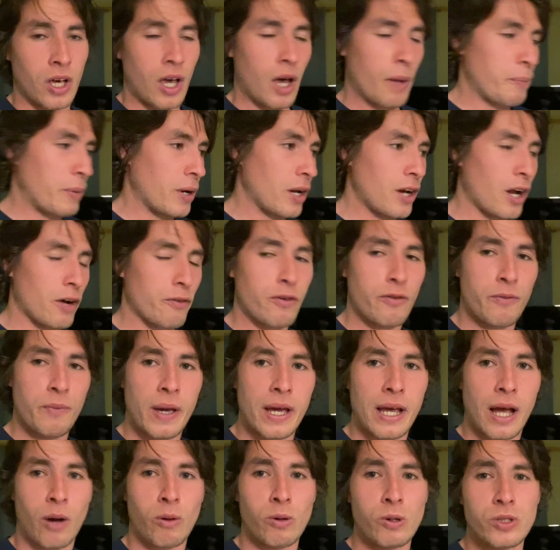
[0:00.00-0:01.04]
But enough of me,
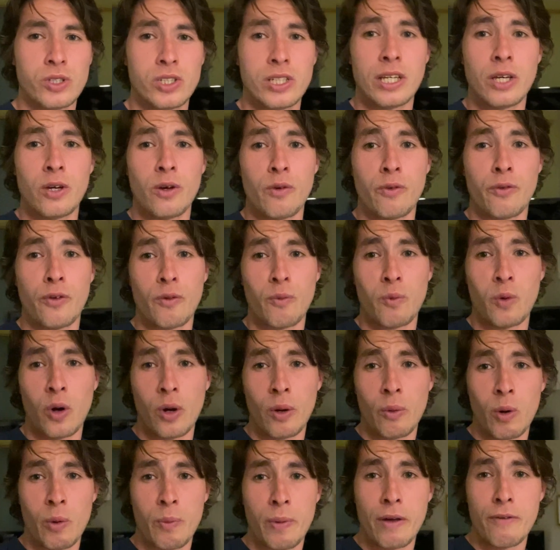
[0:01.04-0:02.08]
I will see you for what
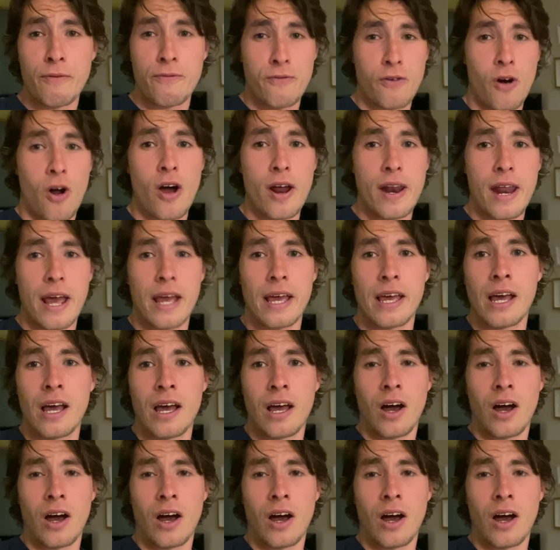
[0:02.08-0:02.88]
will be Friday